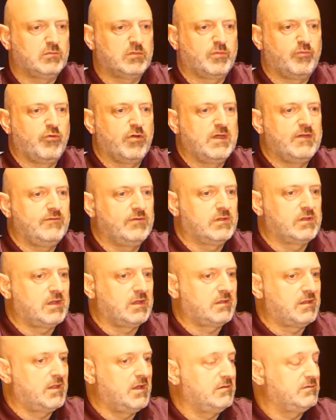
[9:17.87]
was previous.
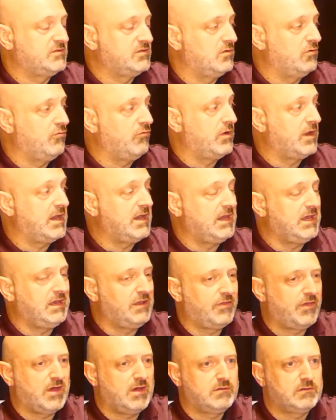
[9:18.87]
That's now
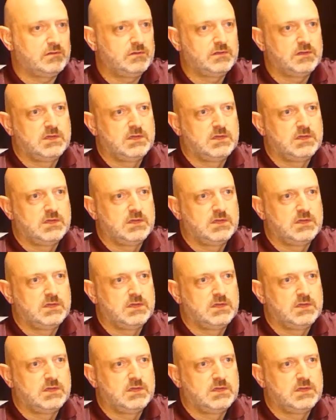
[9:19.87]
218,000.